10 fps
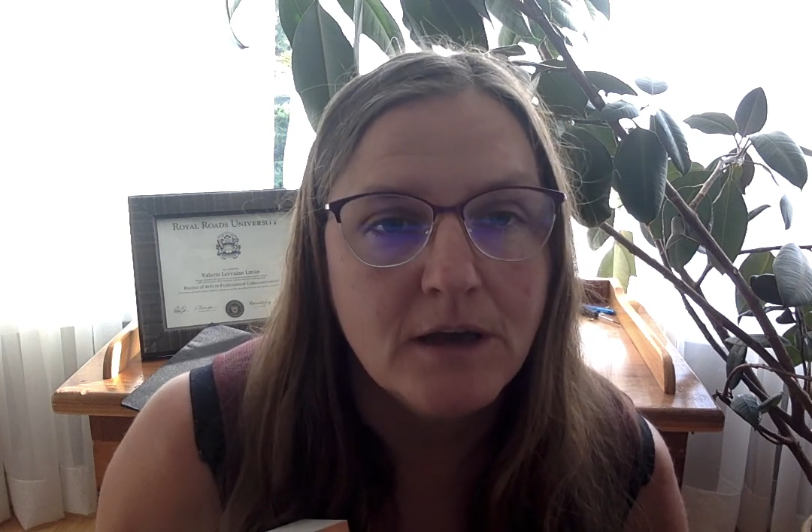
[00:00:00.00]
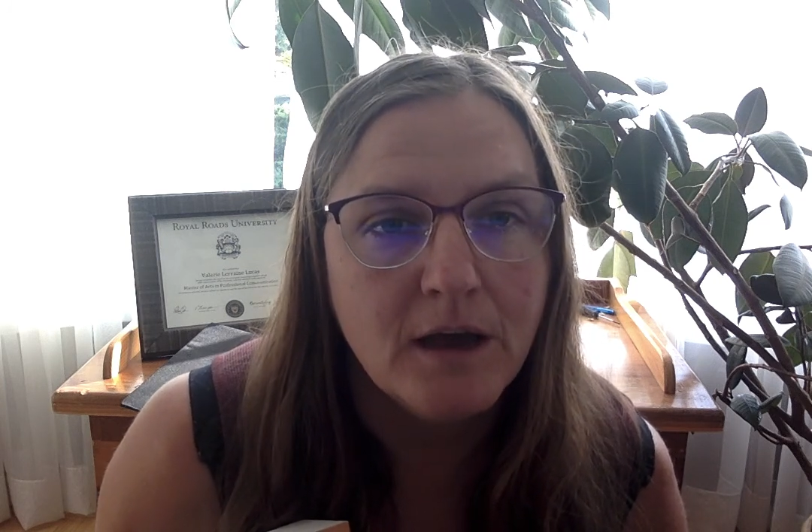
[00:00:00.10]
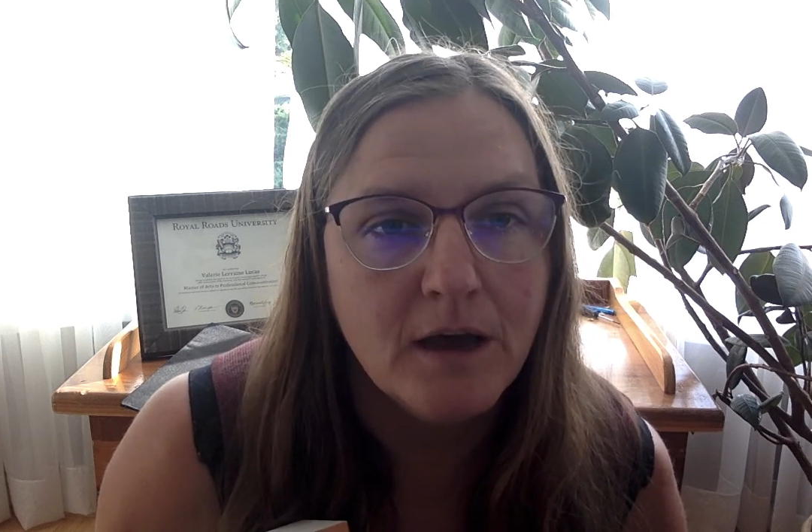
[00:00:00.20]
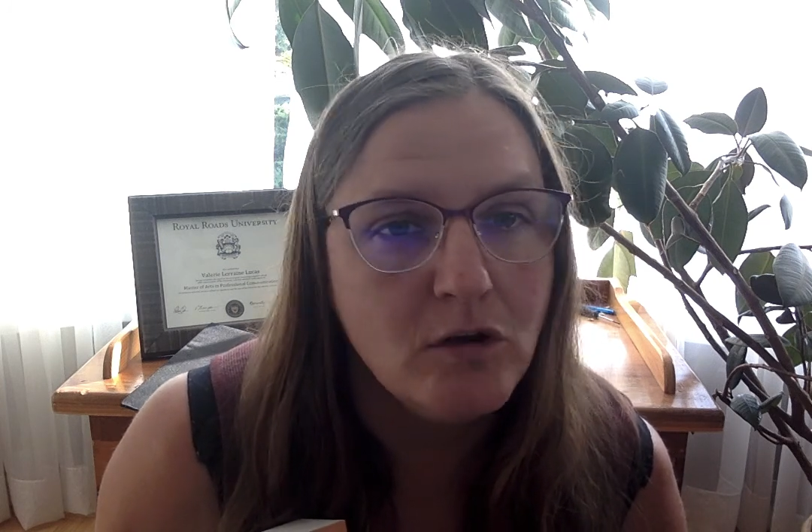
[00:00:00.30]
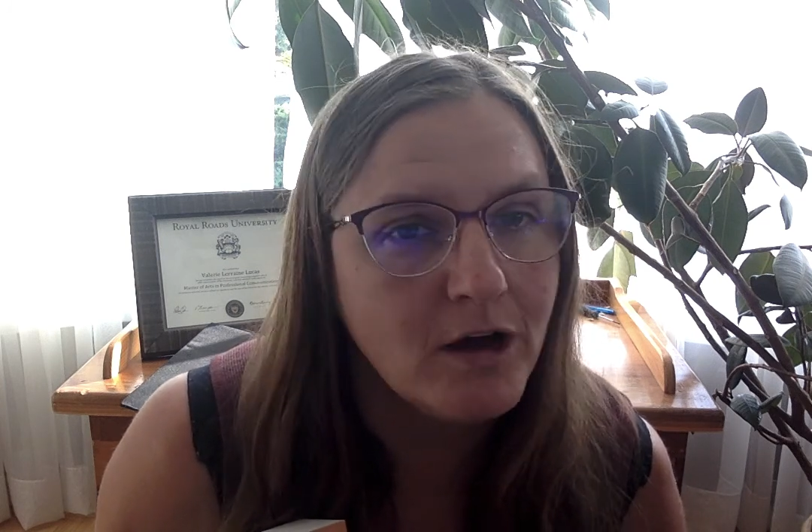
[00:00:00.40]

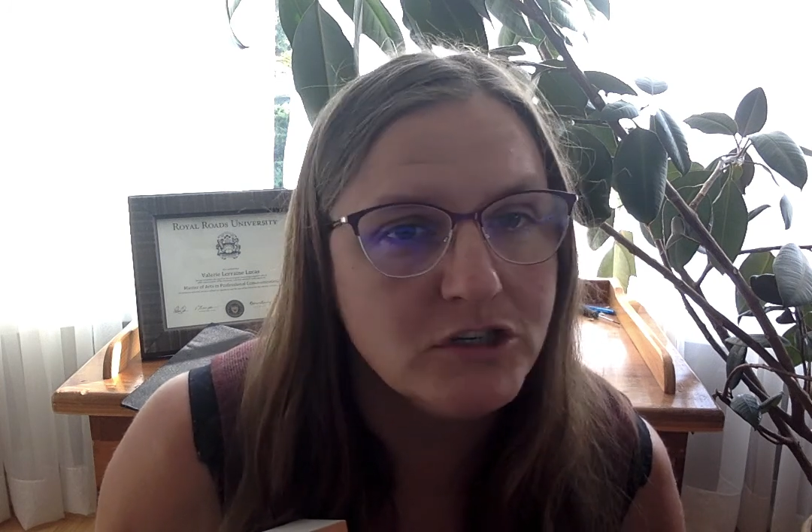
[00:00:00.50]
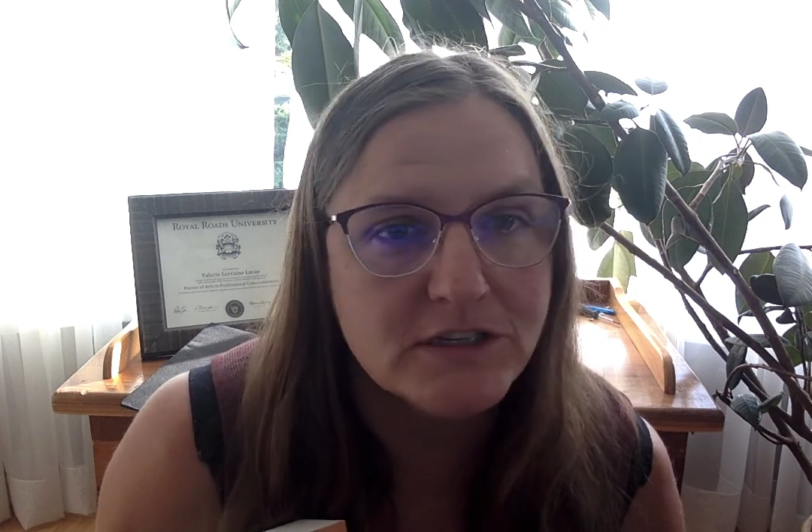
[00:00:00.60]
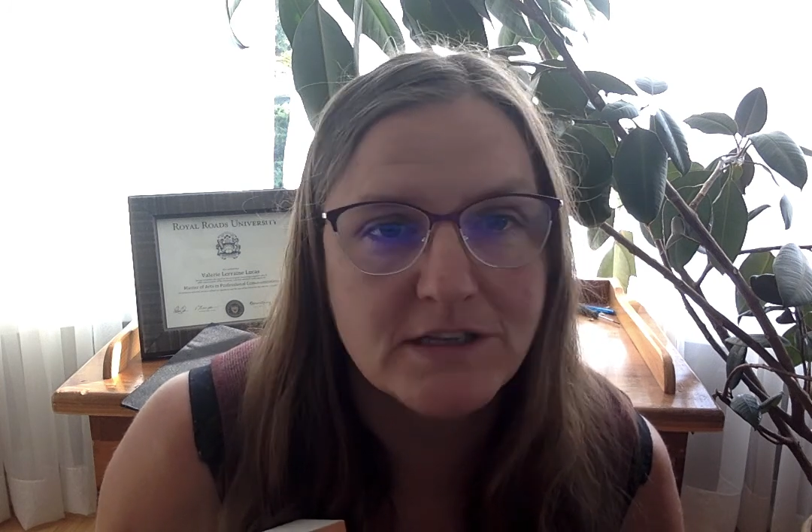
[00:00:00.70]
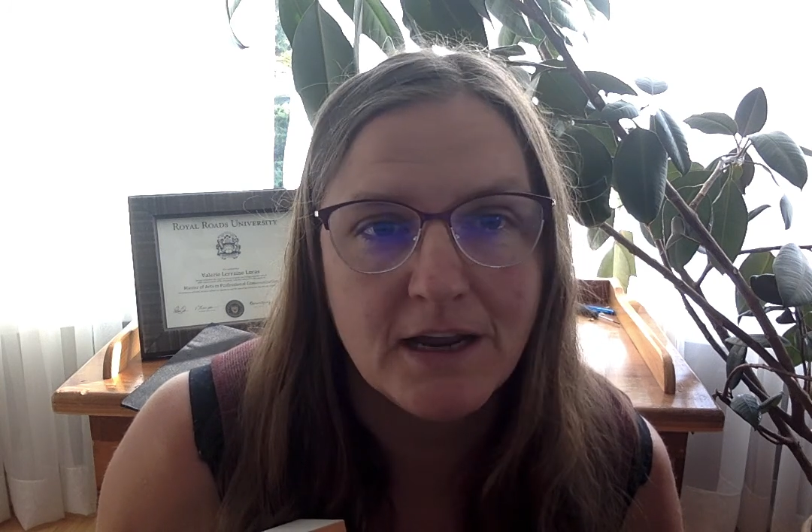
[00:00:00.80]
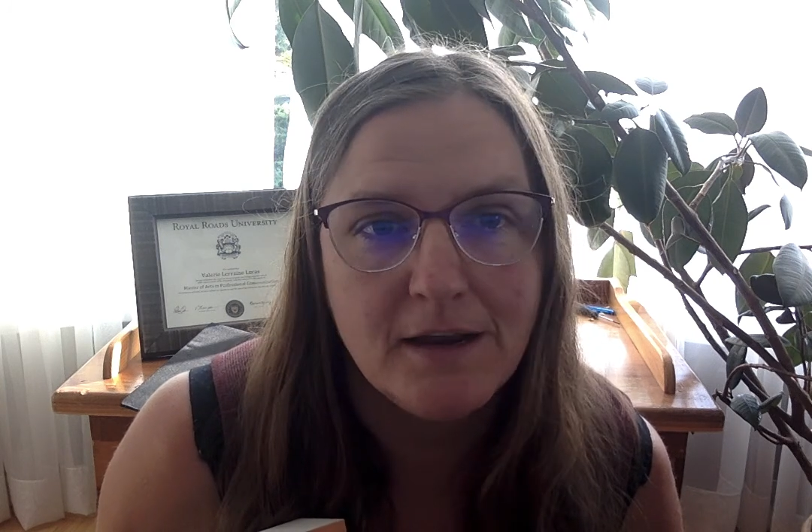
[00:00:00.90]
Not
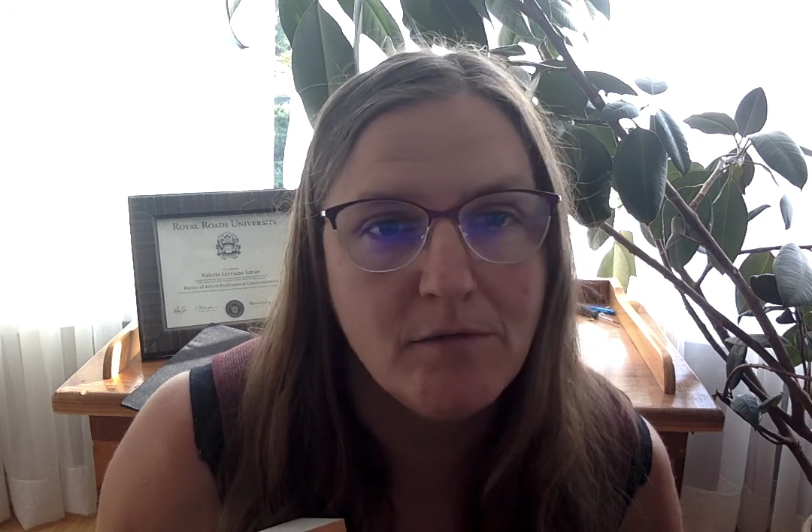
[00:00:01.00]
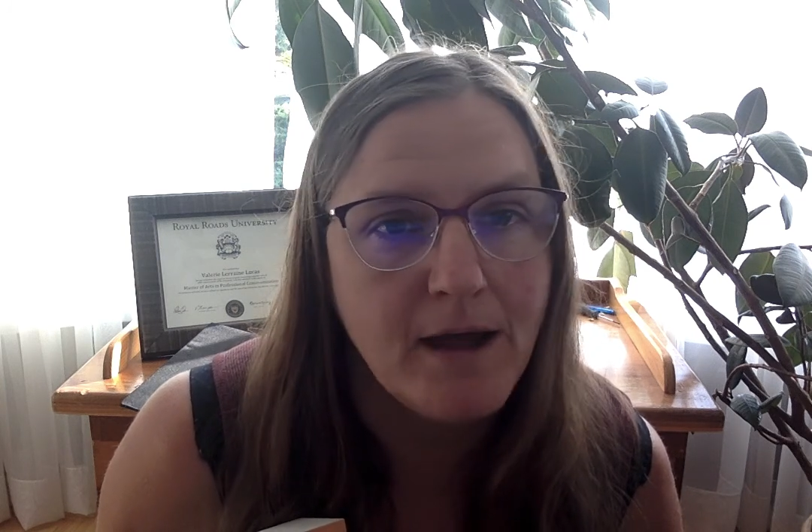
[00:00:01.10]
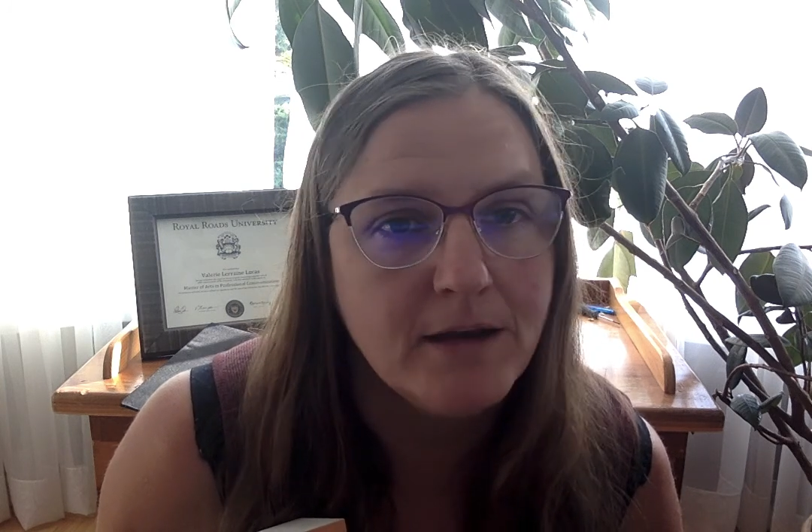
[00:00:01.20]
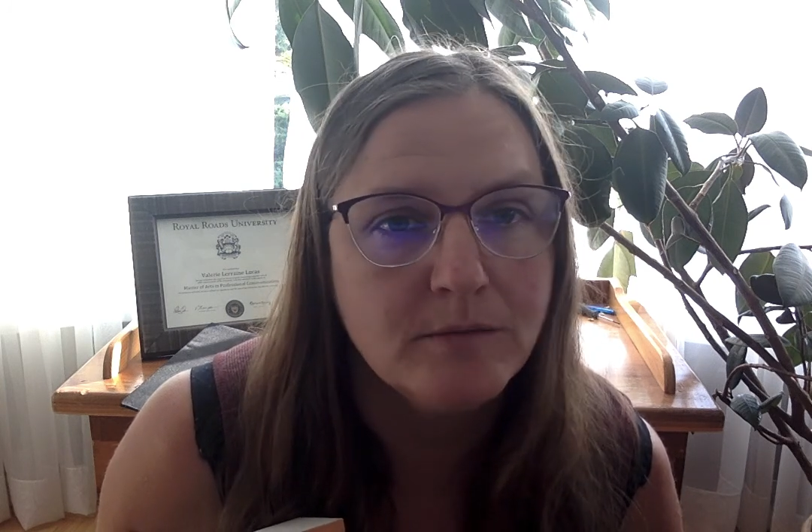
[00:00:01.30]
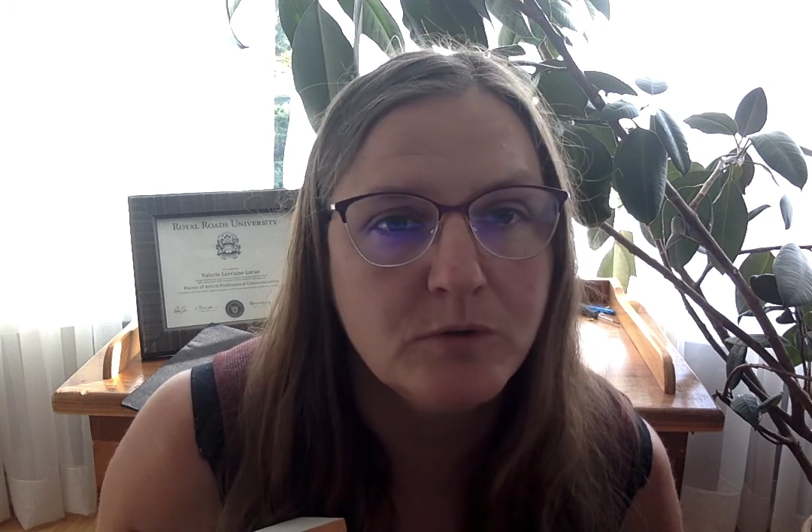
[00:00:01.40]
just any
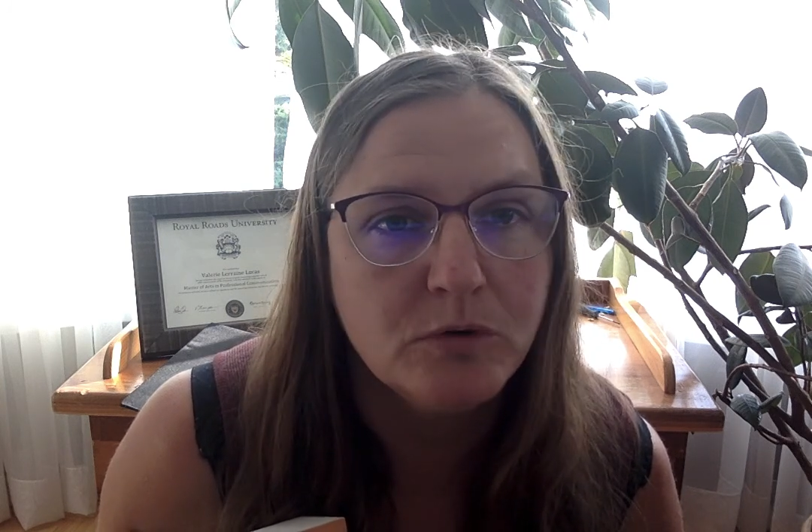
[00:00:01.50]
random